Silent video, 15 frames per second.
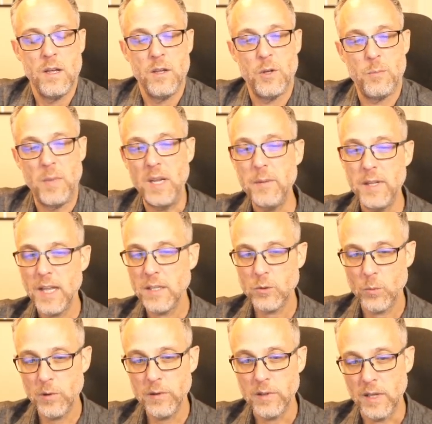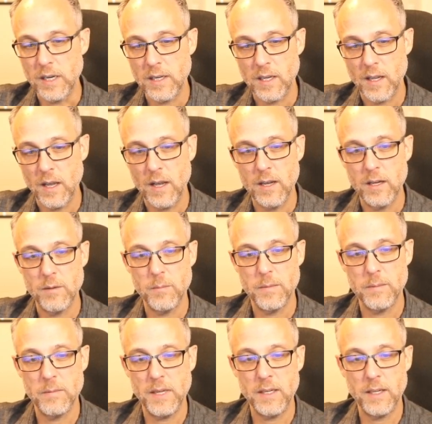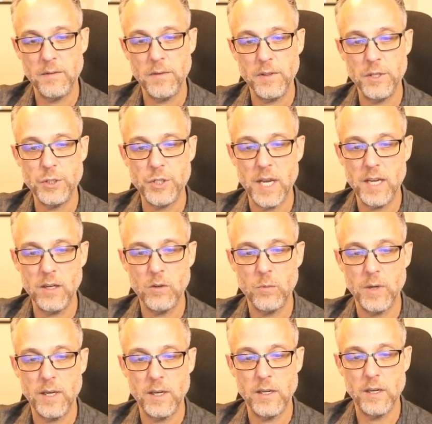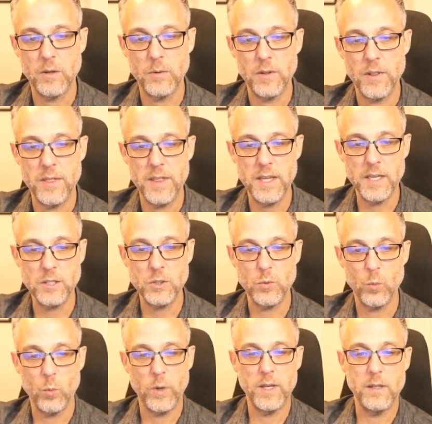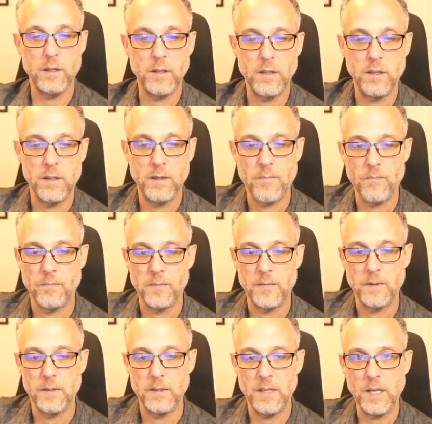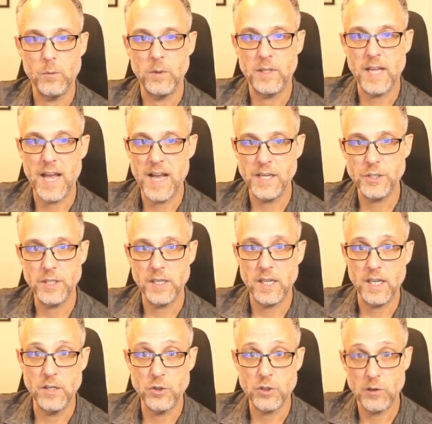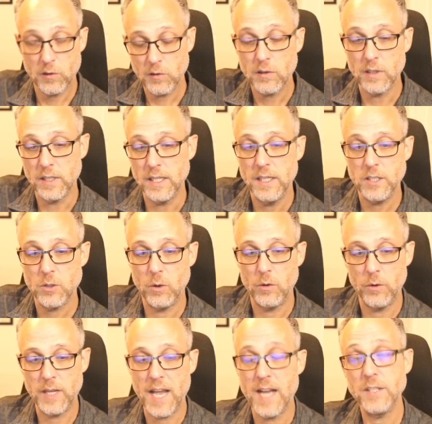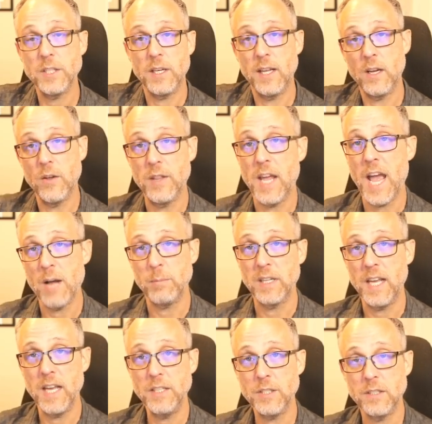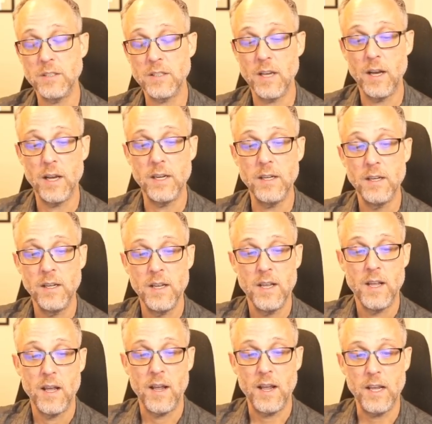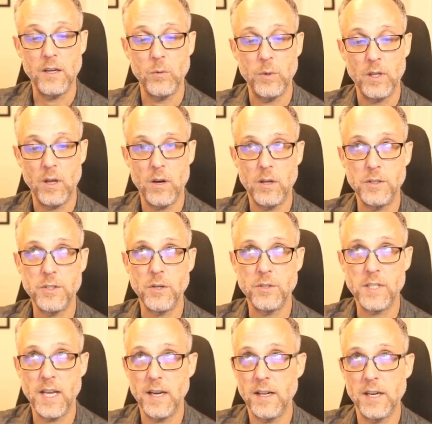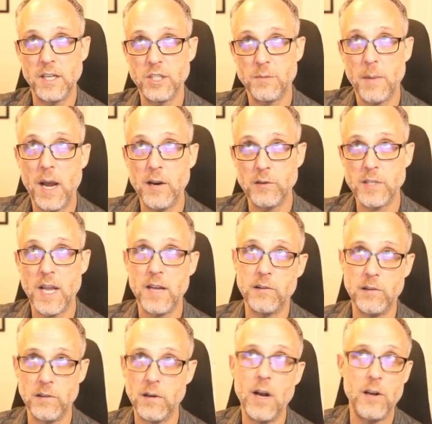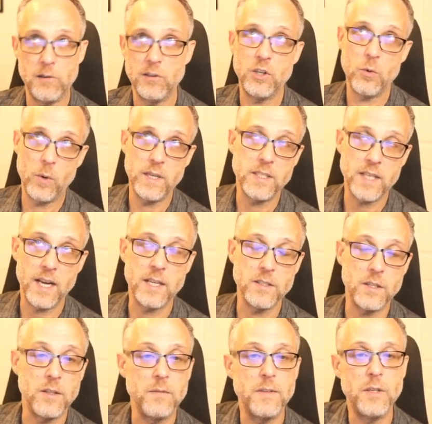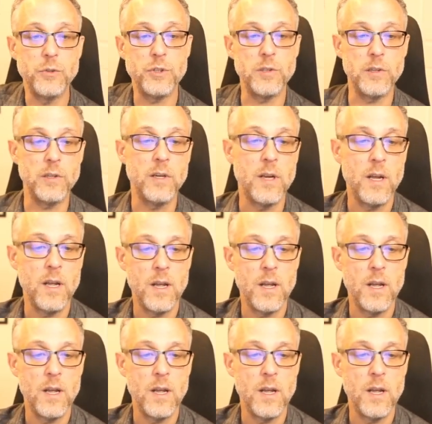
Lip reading: Maybe that's worth it. And like for the Django one, I know this will it will cache it internally. So it will cache it like on the application side, and it will also set an expires header 120 seconds in the future.